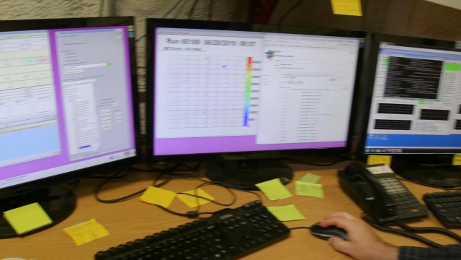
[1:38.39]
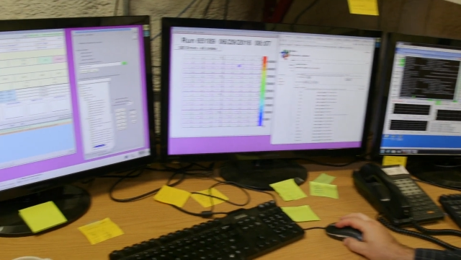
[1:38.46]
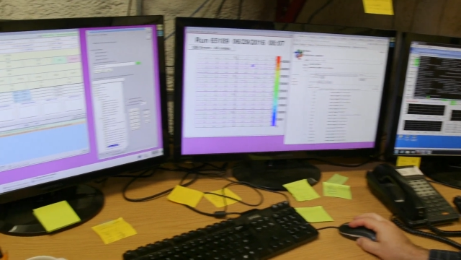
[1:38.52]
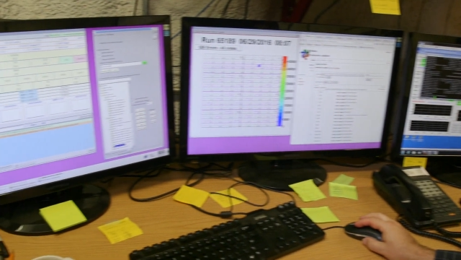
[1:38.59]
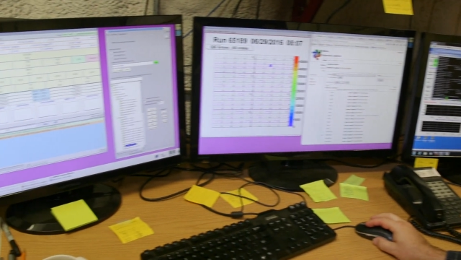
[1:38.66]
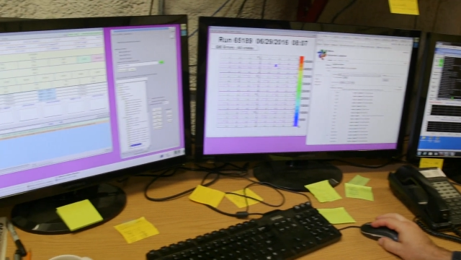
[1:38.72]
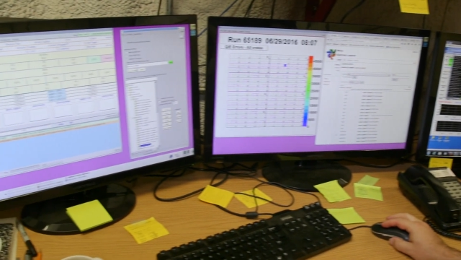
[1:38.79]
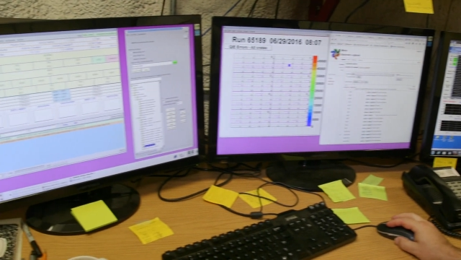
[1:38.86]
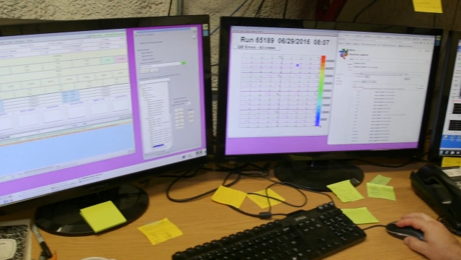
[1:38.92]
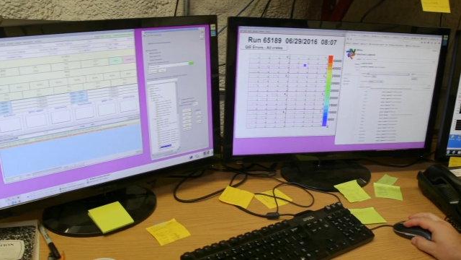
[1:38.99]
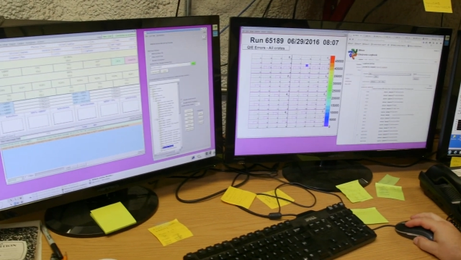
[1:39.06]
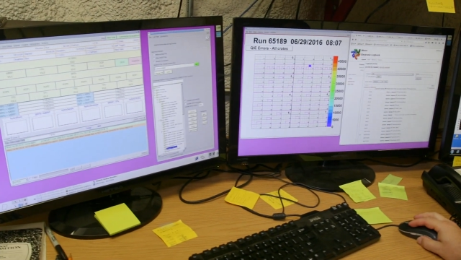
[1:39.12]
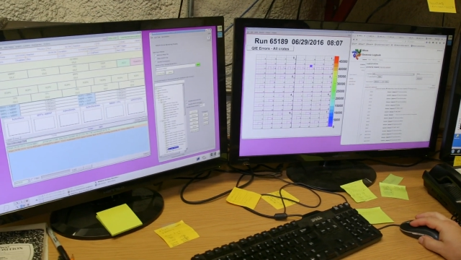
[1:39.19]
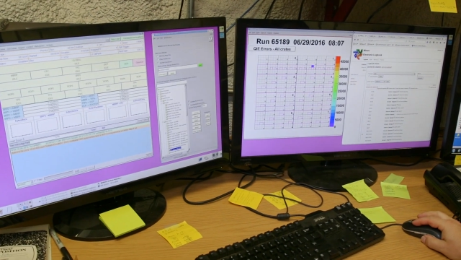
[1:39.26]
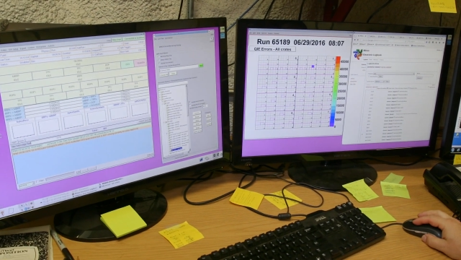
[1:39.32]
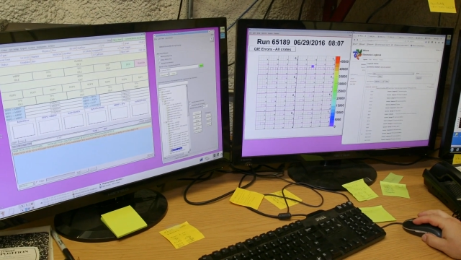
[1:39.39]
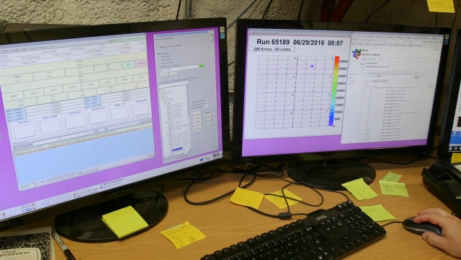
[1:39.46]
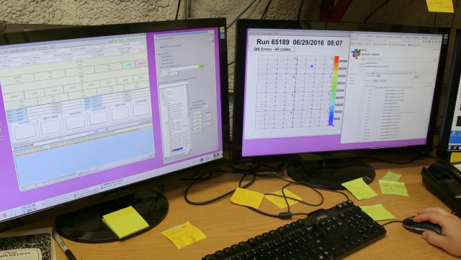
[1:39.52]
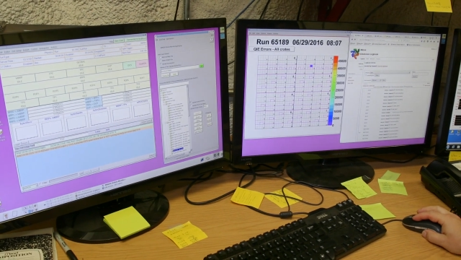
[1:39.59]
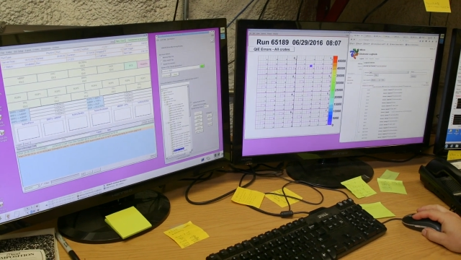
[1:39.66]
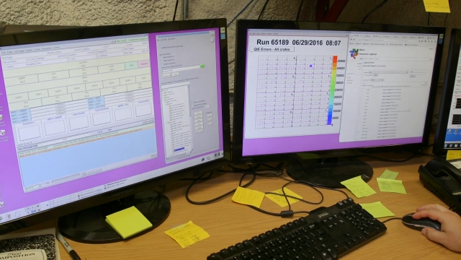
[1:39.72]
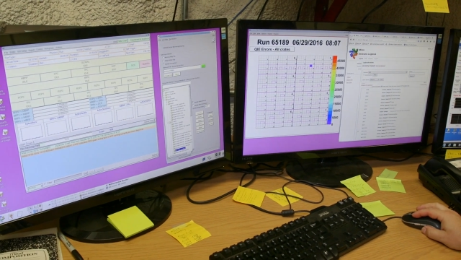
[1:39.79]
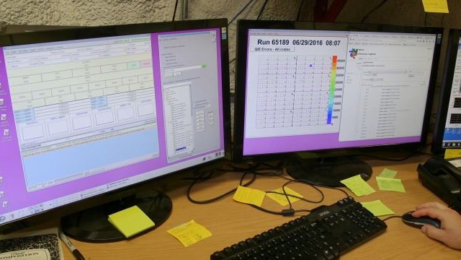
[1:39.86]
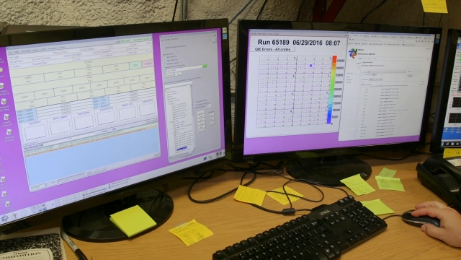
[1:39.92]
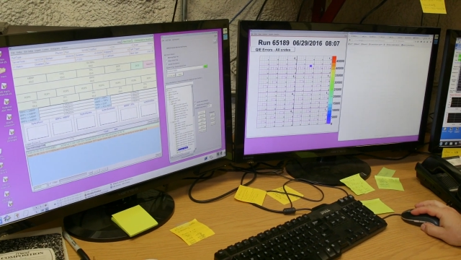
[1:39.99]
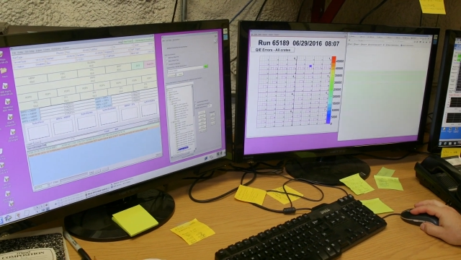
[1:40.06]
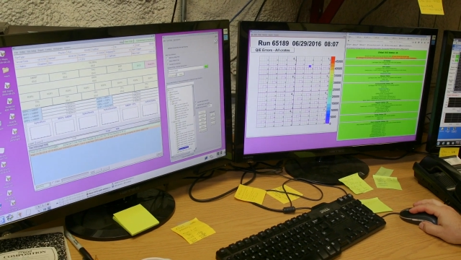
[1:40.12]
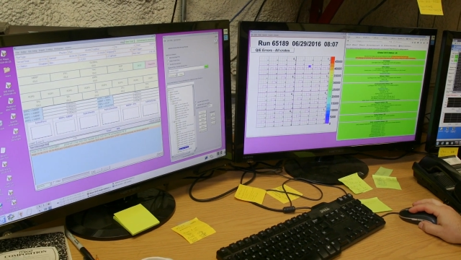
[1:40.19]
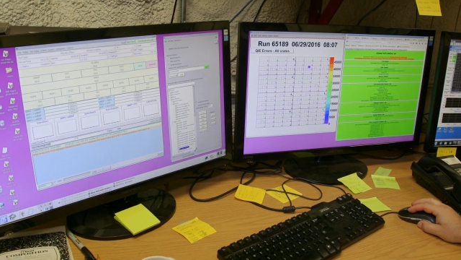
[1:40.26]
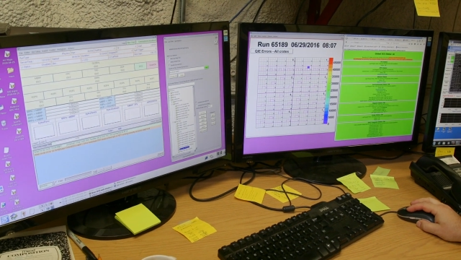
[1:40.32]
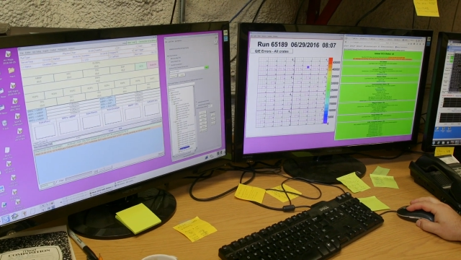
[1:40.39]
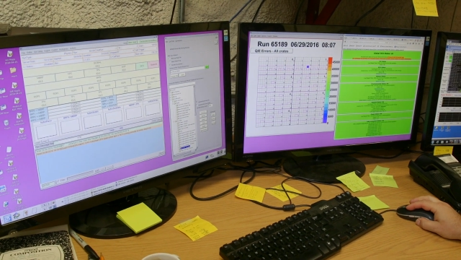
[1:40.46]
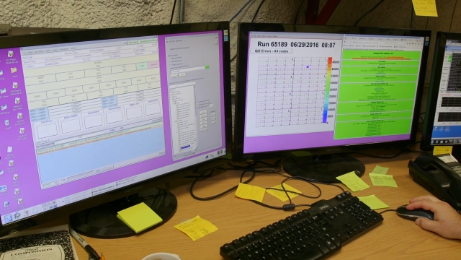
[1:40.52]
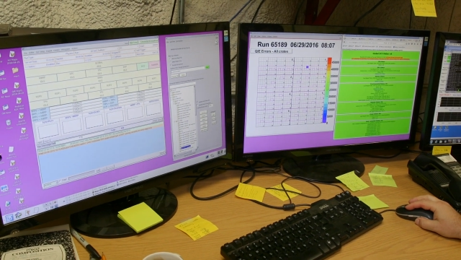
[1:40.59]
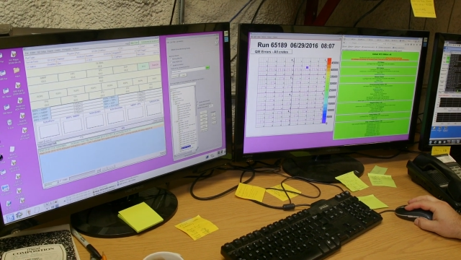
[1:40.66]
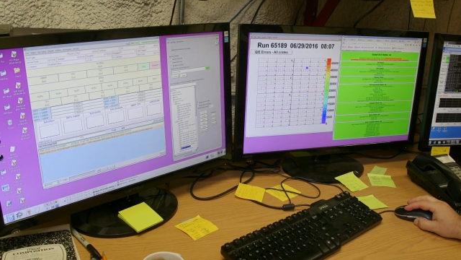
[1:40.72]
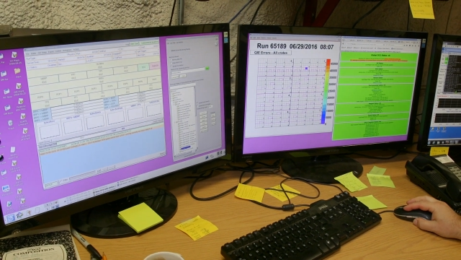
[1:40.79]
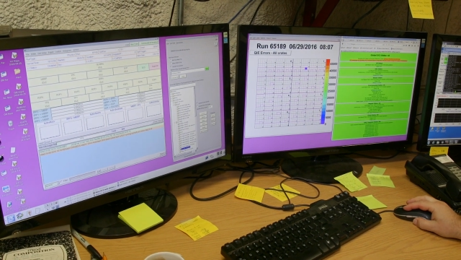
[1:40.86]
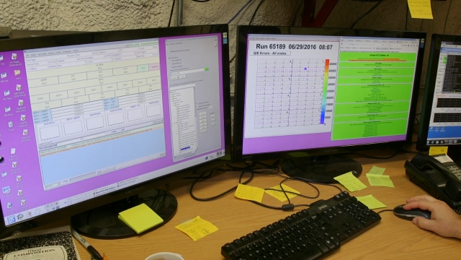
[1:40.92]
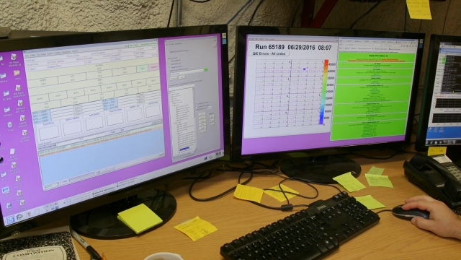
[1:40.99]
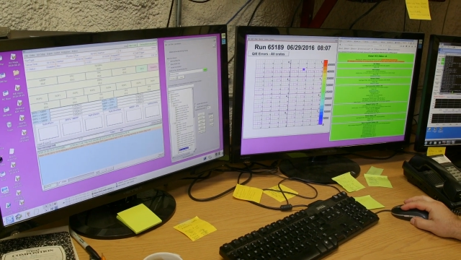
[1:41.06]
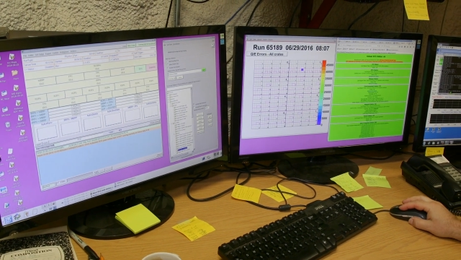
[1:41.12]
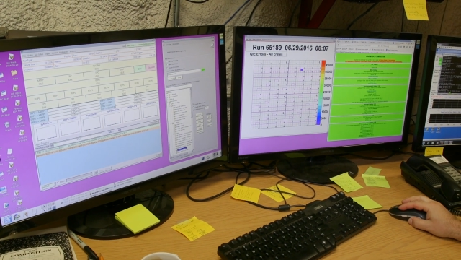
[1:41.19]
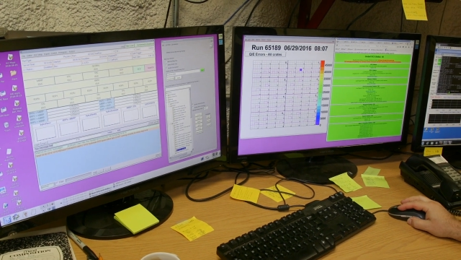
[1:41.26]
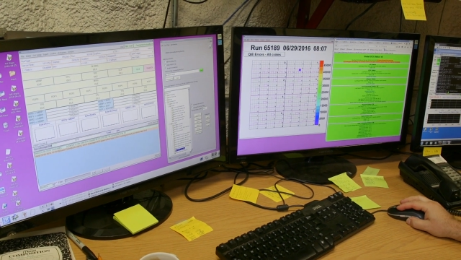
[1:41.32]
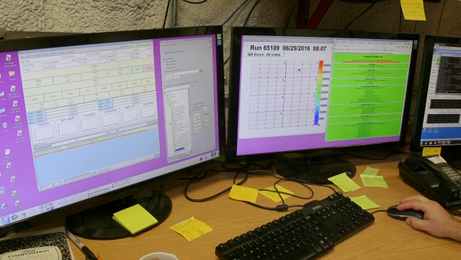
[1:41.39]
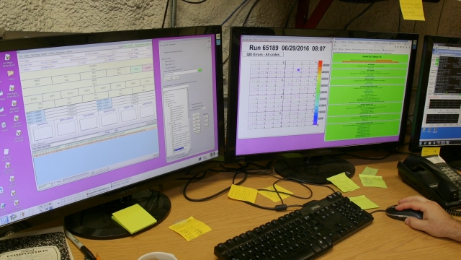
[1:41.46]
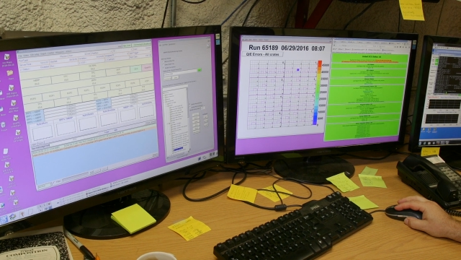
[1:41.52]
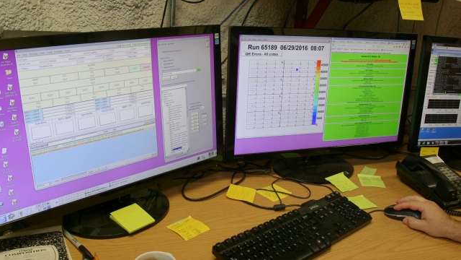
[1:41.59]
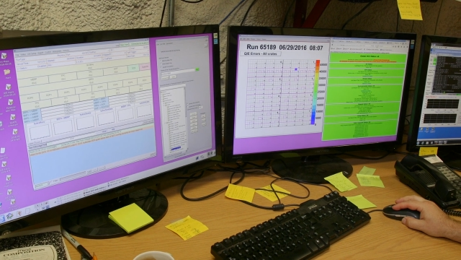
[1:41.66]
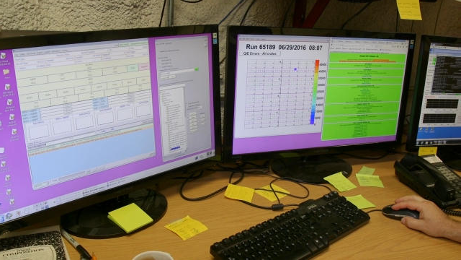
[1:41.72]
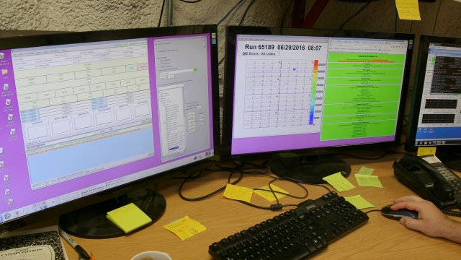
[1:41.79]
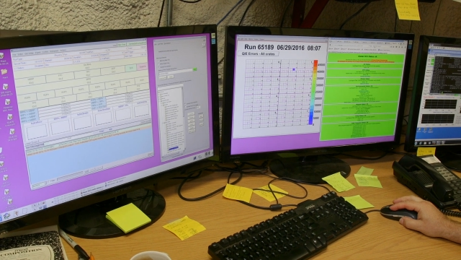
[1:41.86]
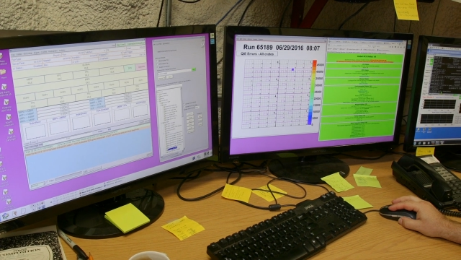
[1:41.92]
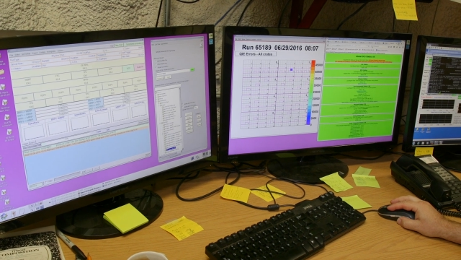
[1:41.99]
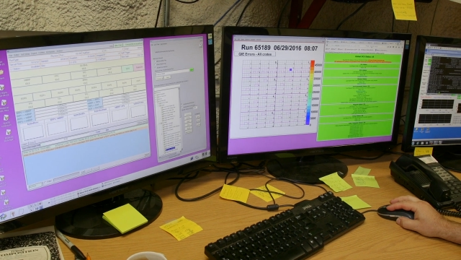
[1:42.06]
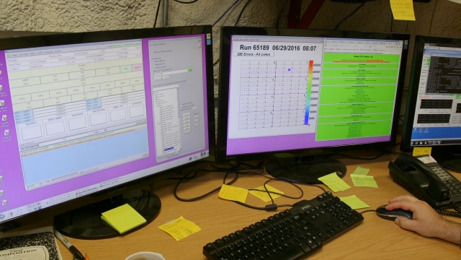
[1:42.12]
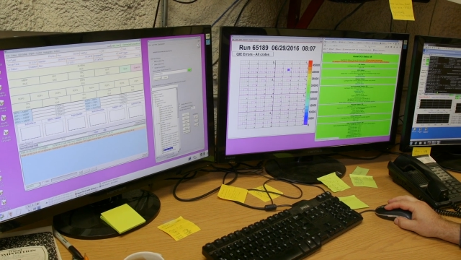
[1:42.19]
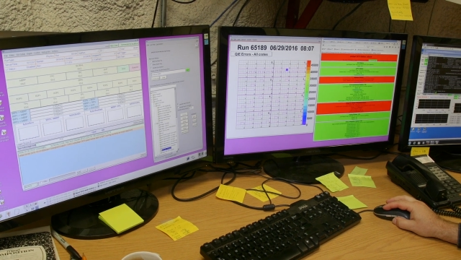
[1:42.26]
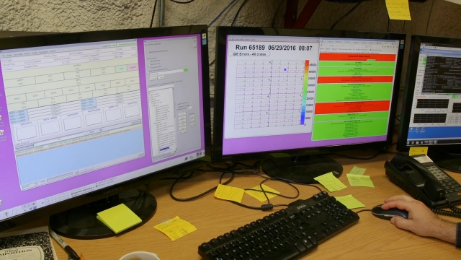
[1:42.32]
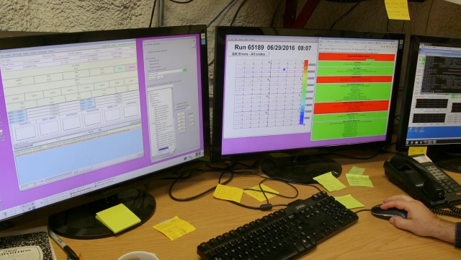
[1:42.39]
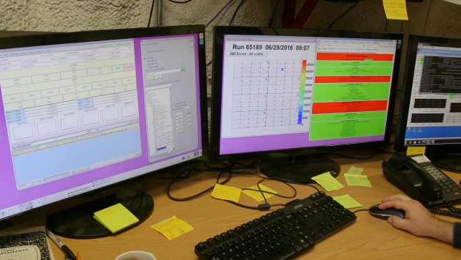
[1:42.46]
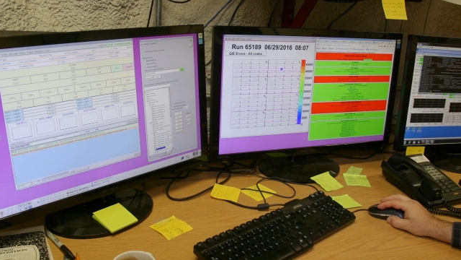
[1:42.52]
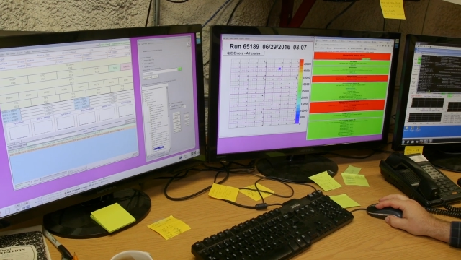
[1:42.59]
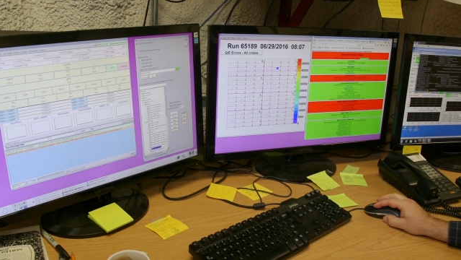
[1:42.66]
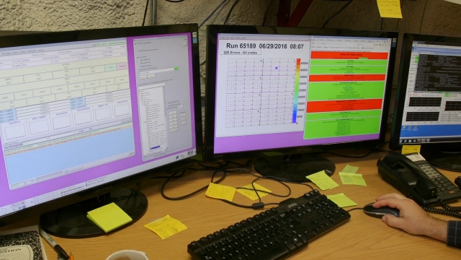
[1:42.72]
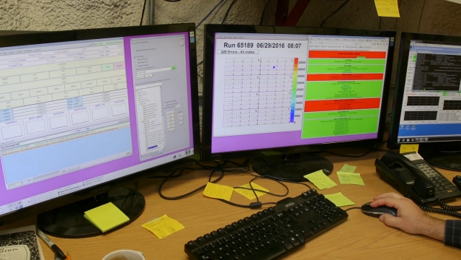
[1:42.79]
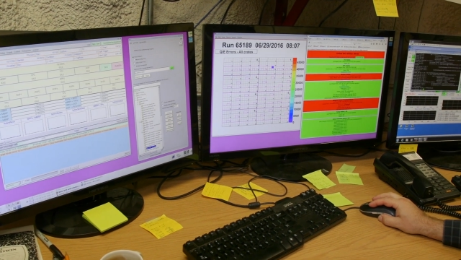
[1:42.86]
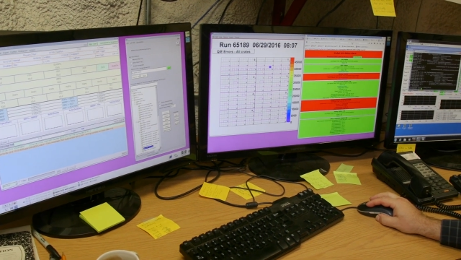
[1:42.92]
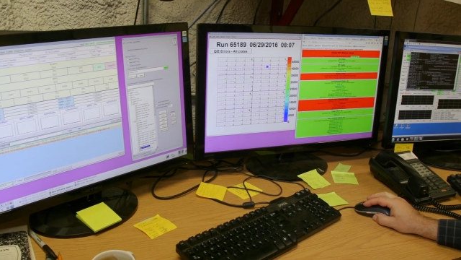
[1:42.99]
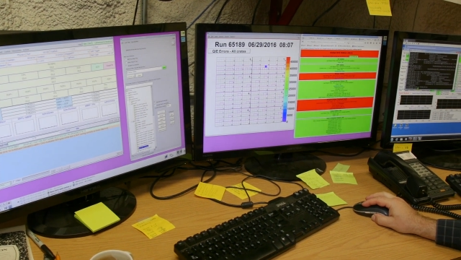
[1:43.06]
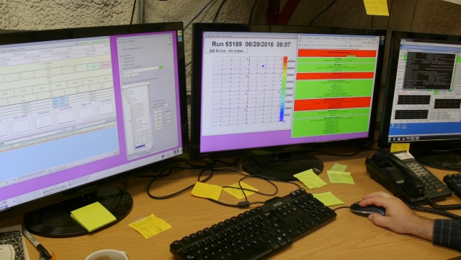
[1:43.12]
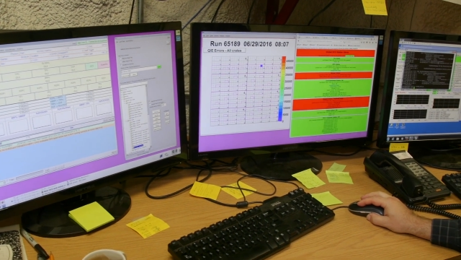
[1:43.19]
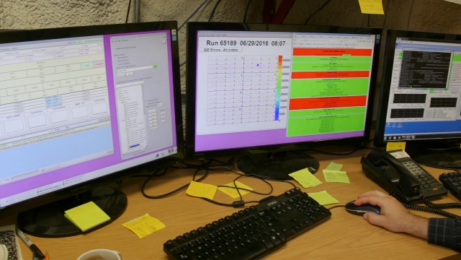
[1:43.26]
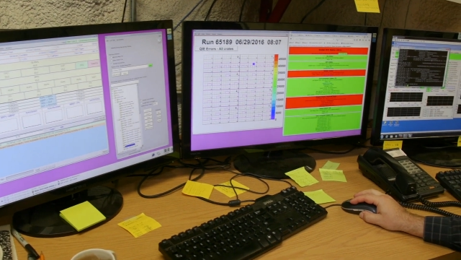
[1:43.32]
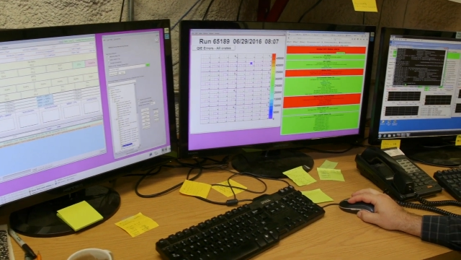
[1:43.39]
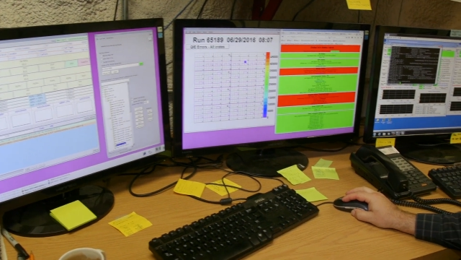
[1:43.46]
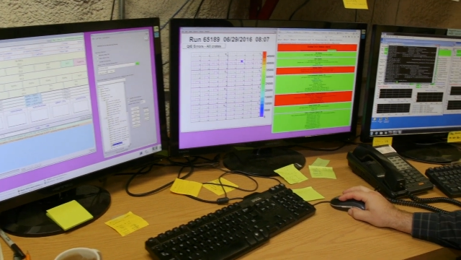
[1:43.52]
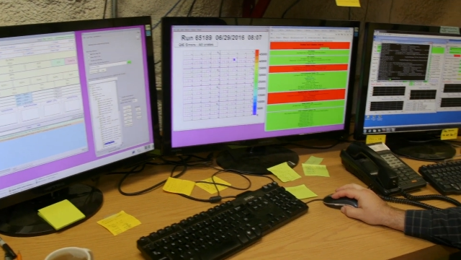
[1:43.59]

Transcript: No face is visible, so there are no lips to read.